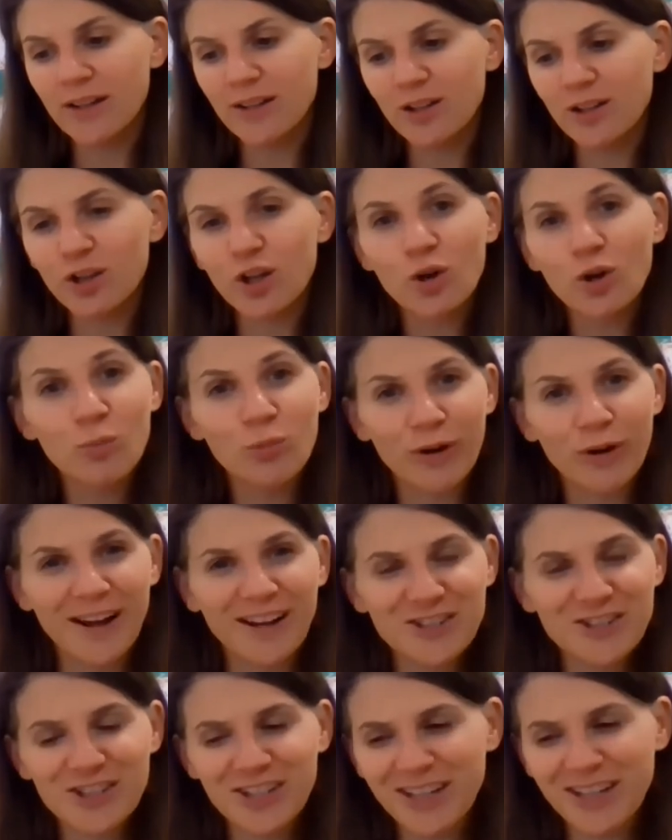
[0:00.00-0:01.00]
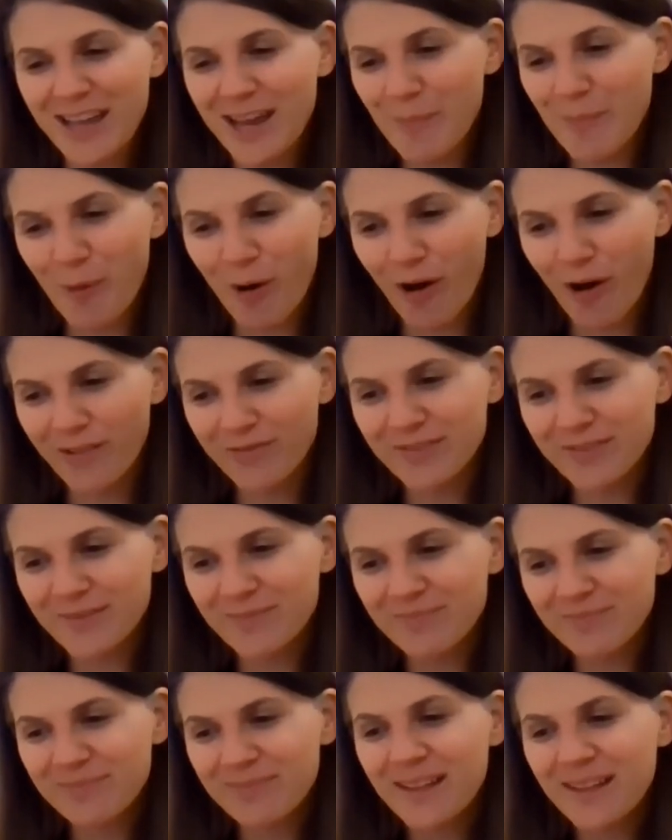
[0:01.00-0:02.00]
in a low branch and came off.
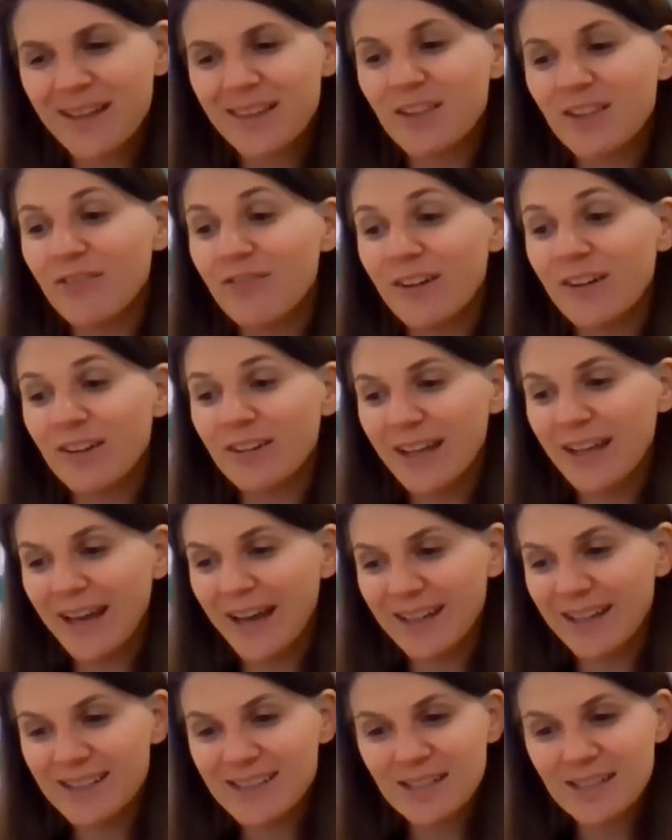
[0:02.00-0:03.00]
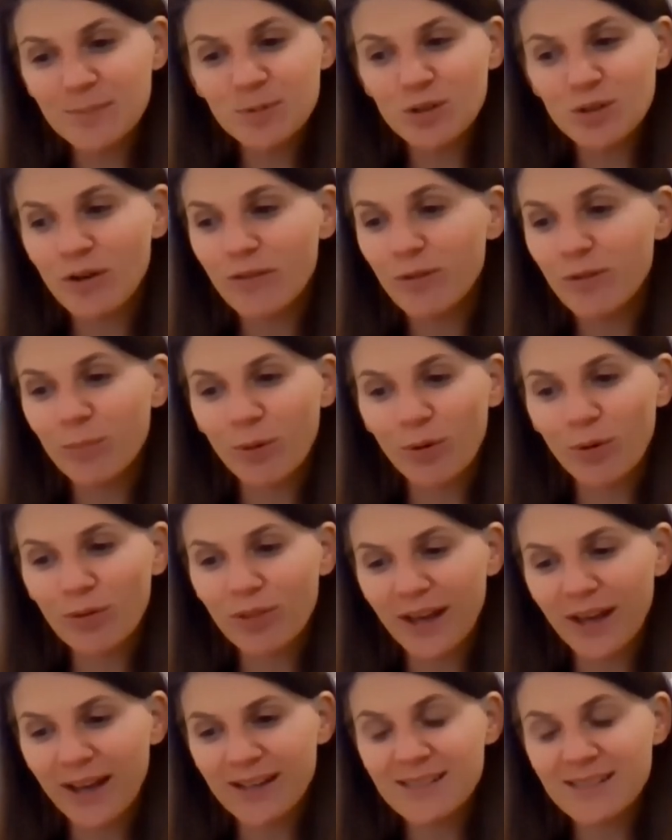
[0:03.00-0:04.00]
The felt hat slipped over both
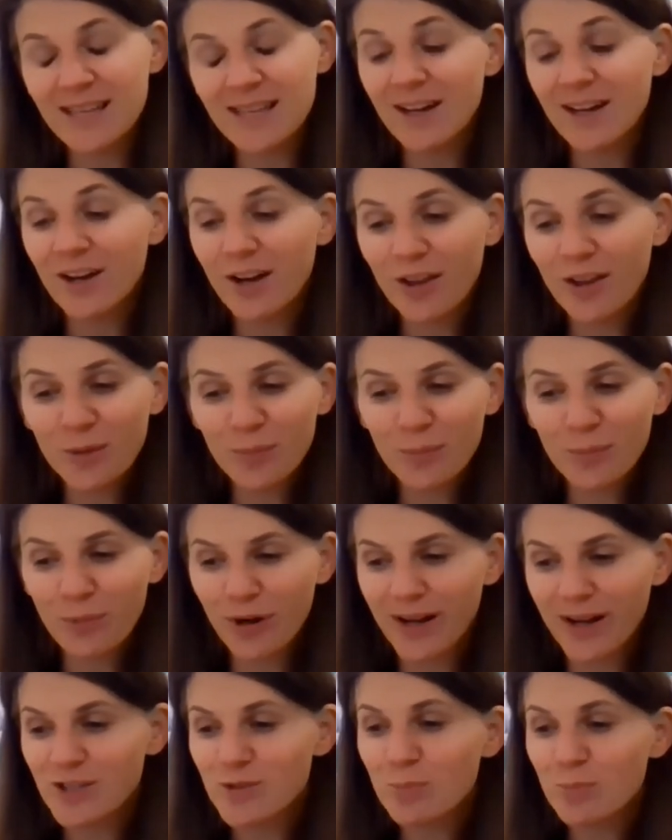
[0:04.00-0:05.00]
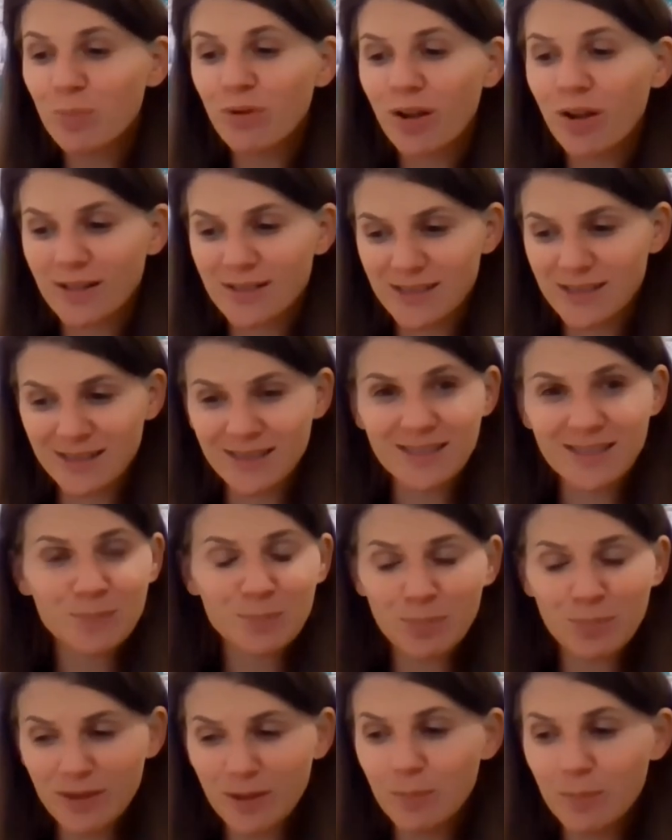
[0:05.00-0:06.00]
eyes, and another branch plucked at the,
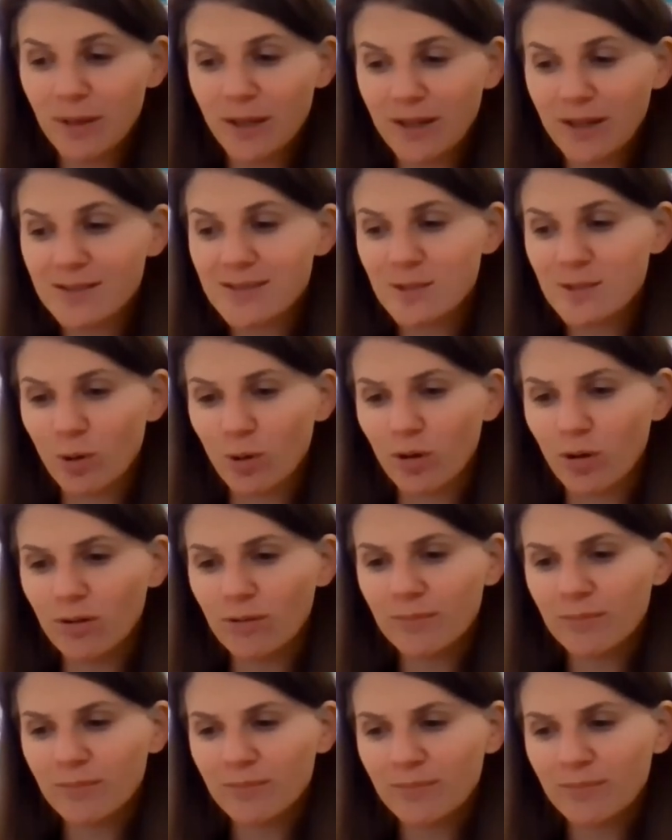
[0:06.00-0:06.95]
the pink stole.